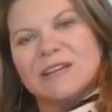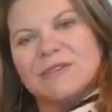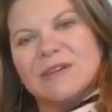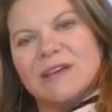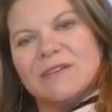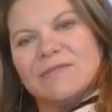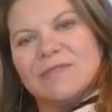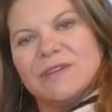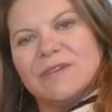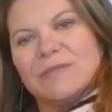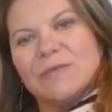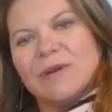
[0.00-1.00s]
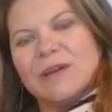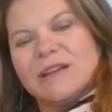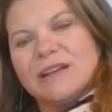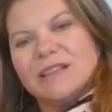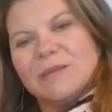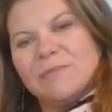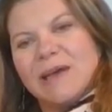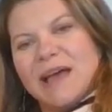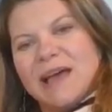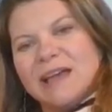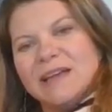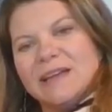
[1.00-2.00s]
You have one at the
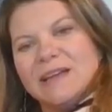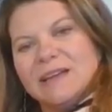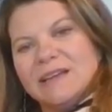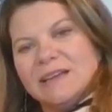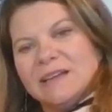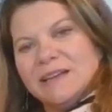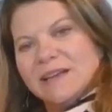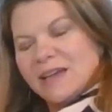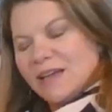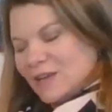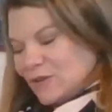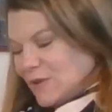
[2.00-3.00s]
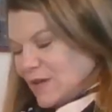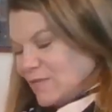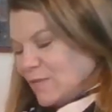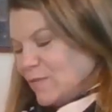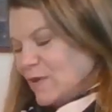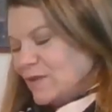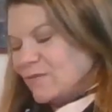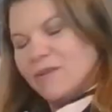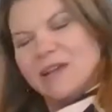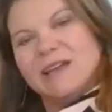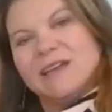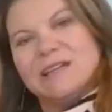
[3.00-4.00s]
back, and you have one
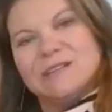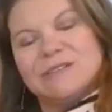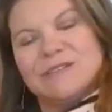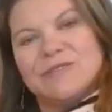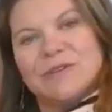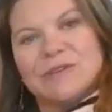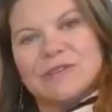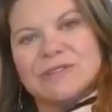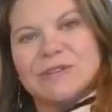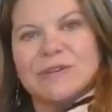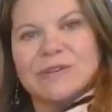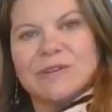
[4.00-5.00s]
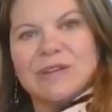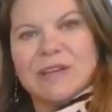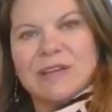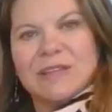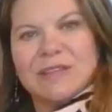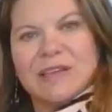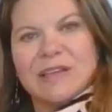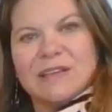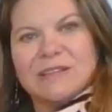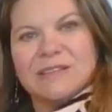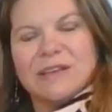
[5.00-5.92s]
right under the focuser that